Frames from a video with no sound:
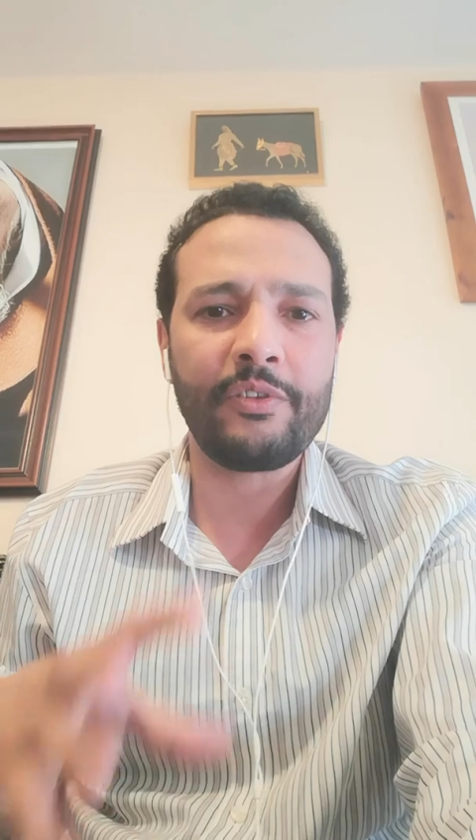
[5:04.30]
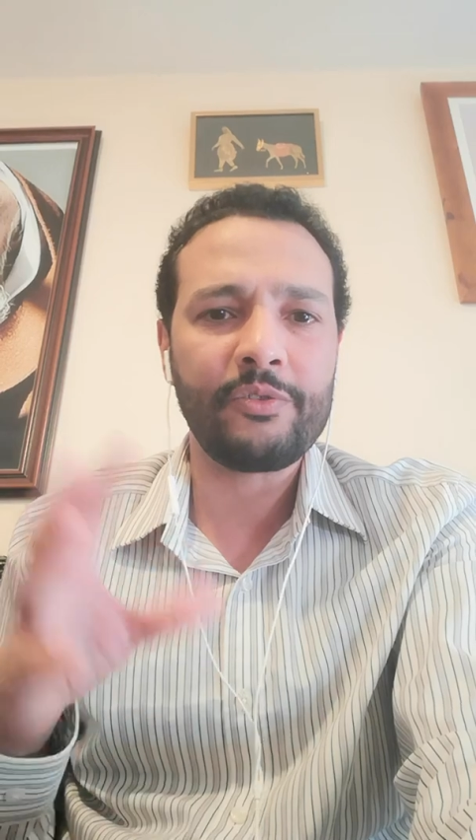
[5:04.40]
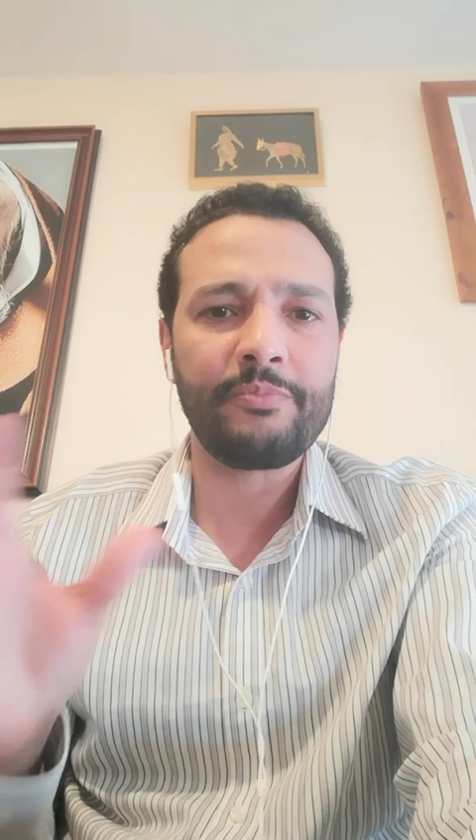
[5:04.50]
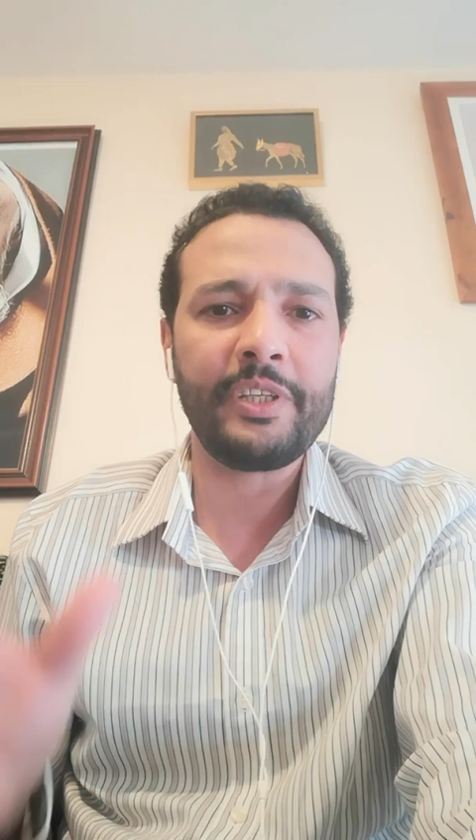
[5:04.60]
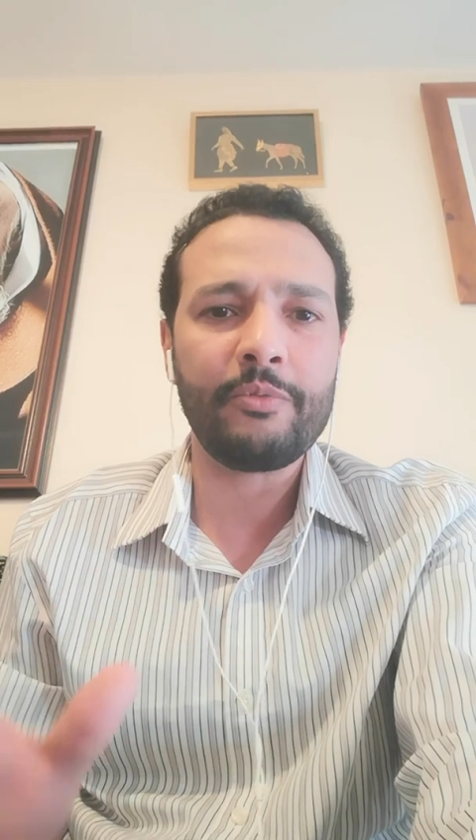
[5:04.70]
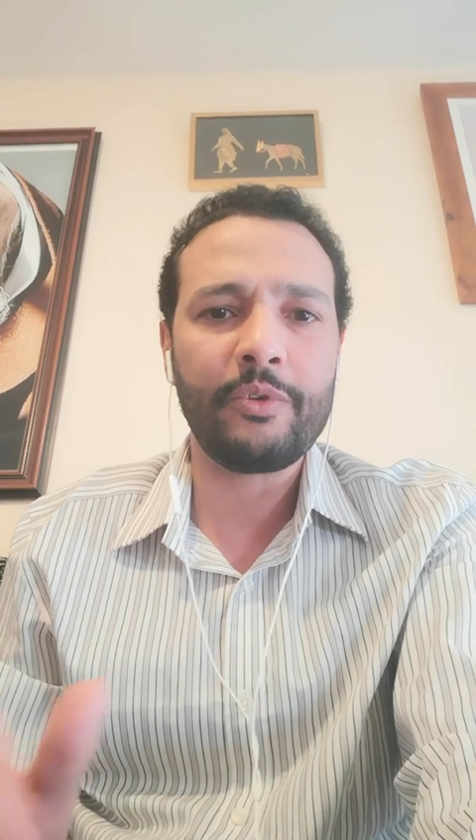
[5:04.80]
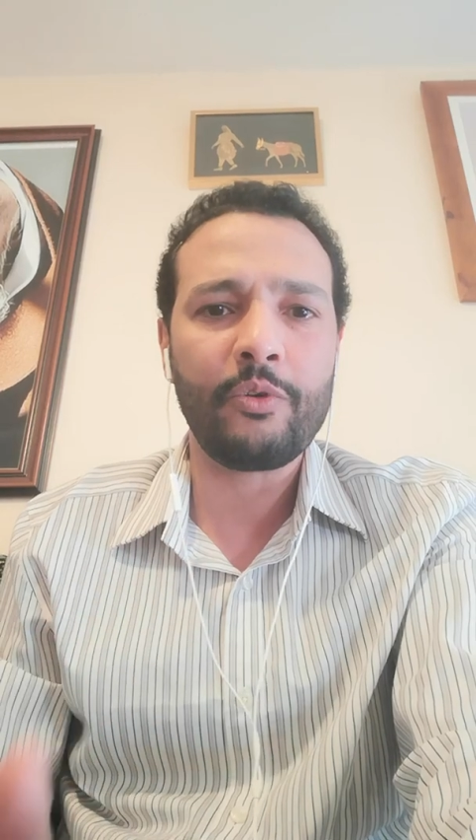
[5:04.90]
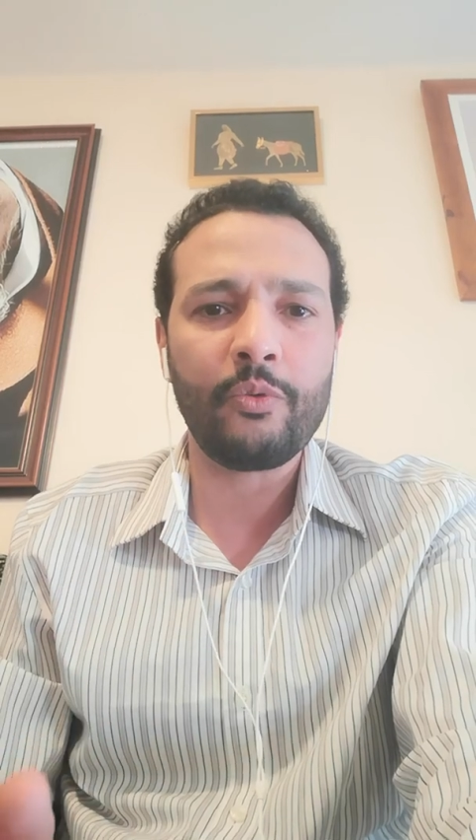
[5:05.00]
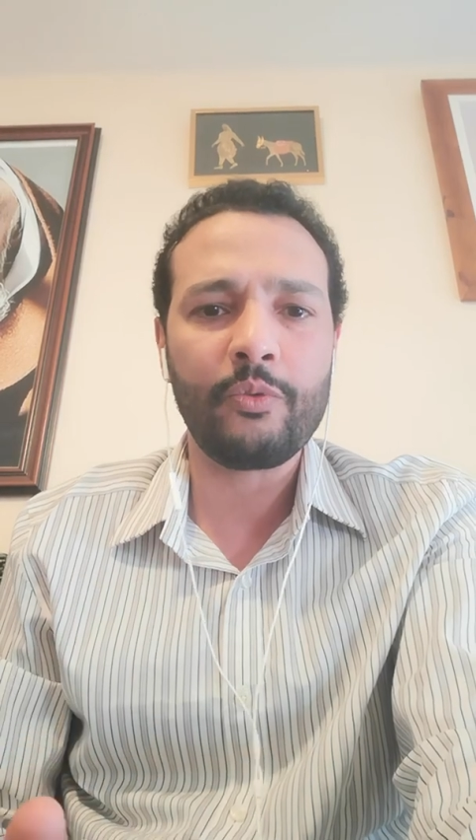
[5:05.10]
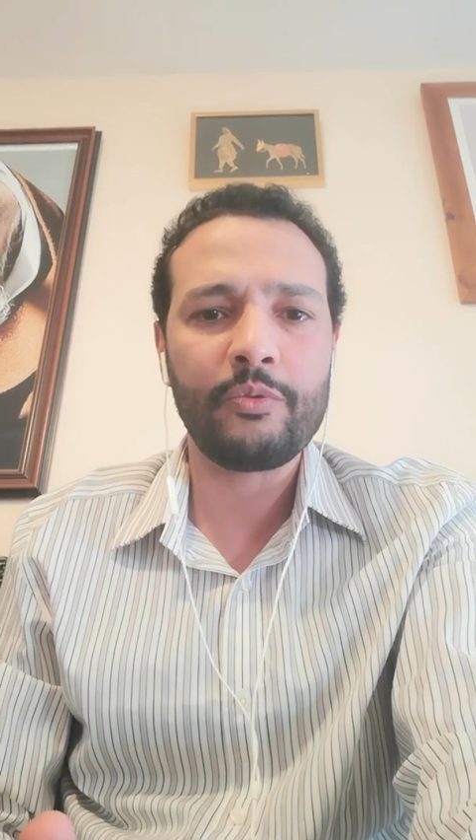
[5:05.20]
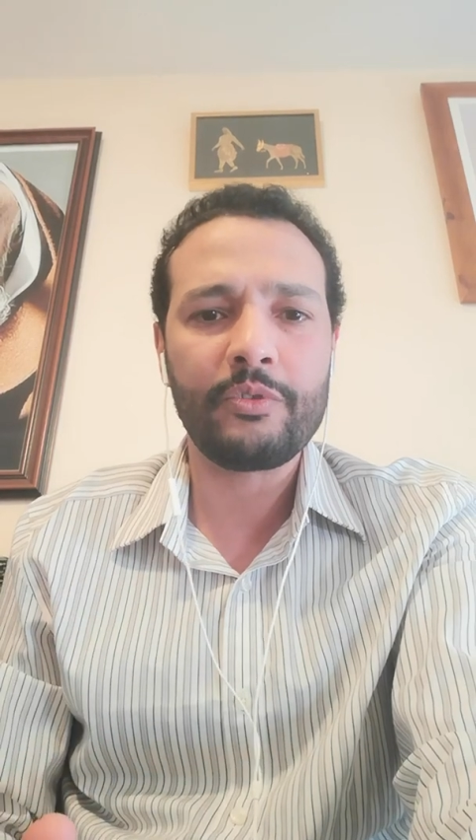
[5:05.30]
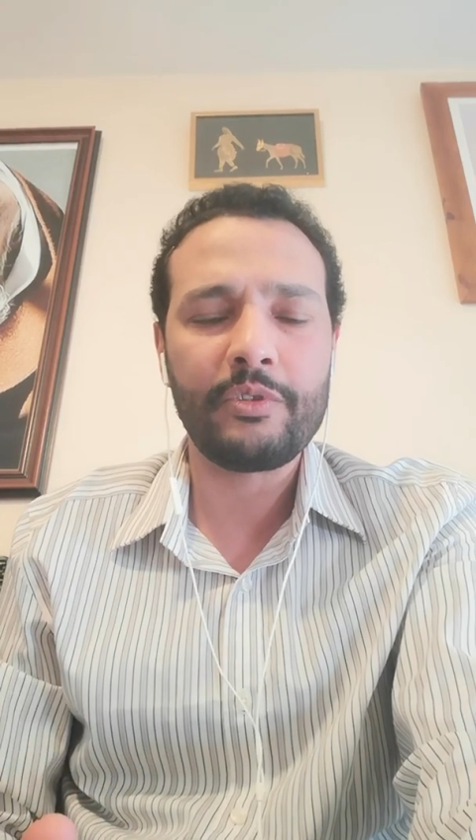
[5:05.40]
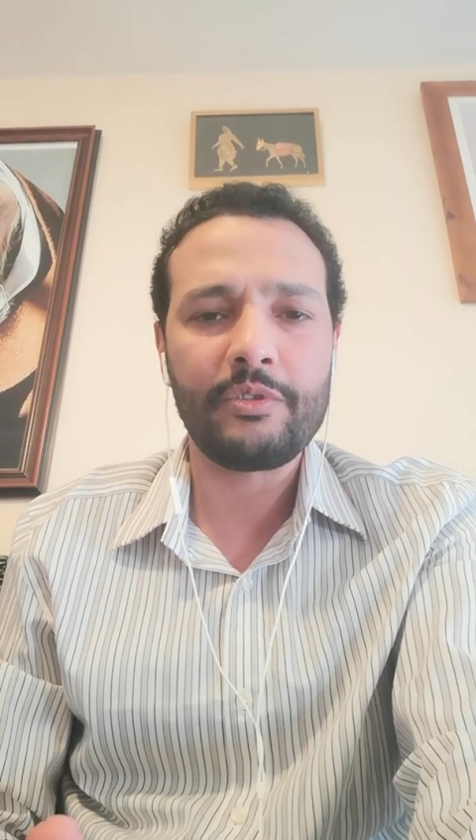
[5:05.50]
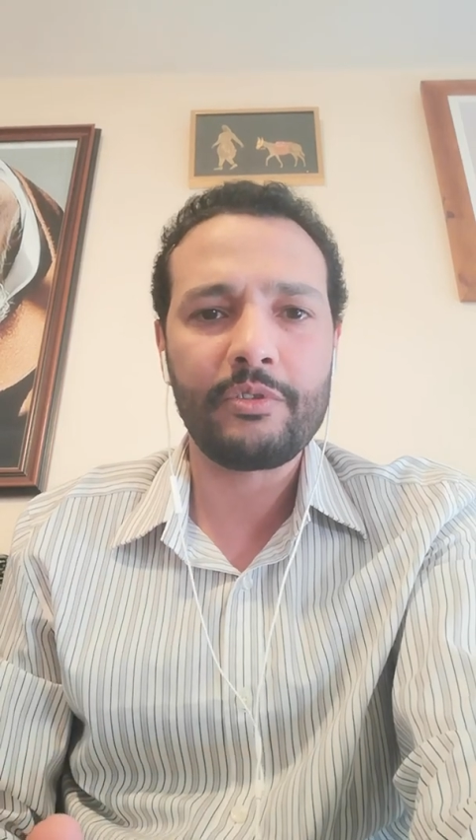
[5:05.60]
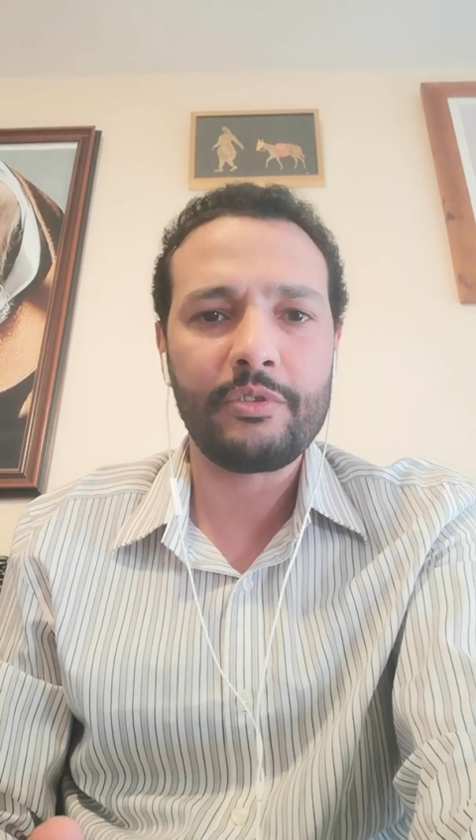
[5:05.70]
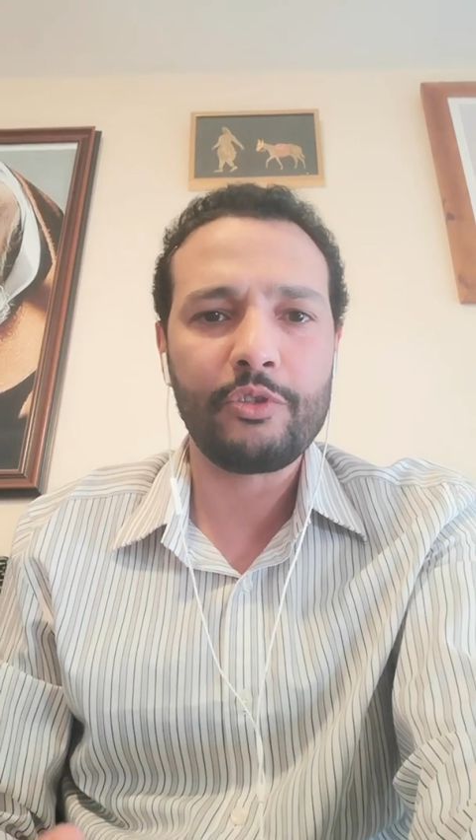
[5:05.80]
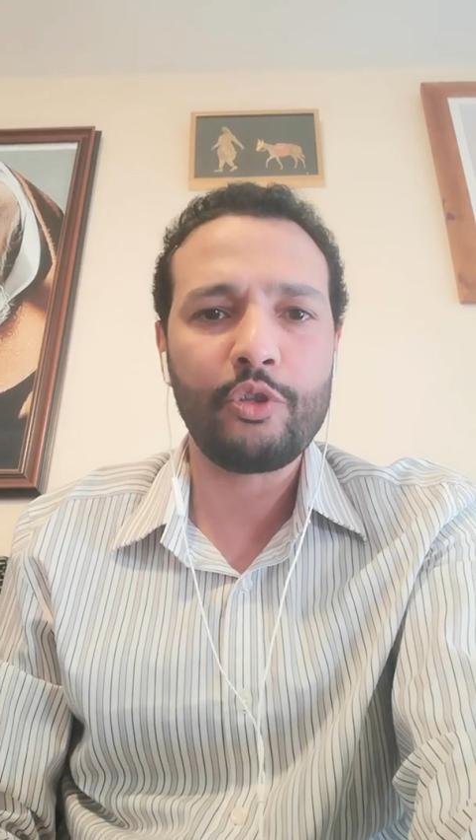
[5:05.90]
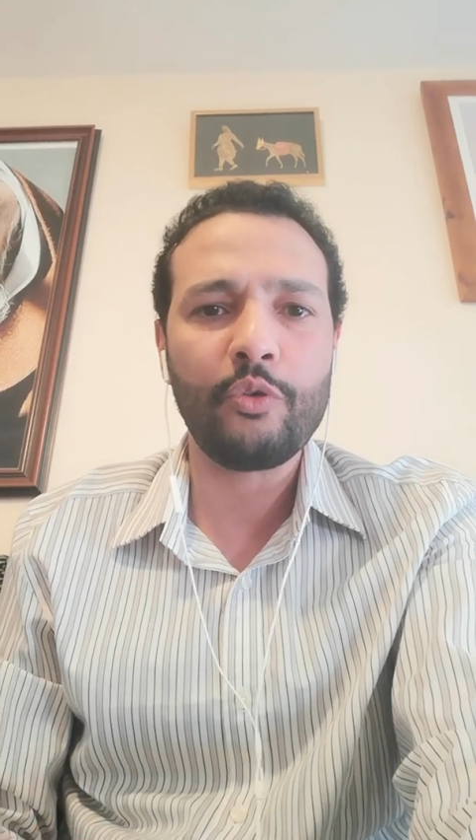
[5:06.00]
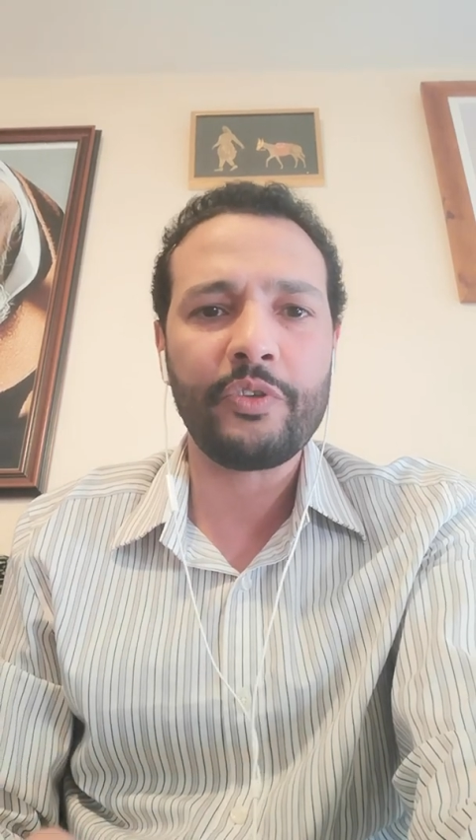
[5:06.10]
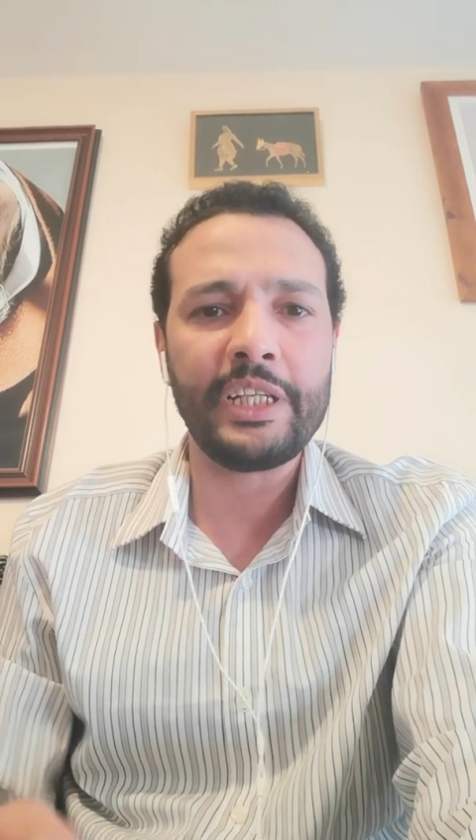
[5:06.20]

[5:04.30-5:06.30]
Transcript: those people who don't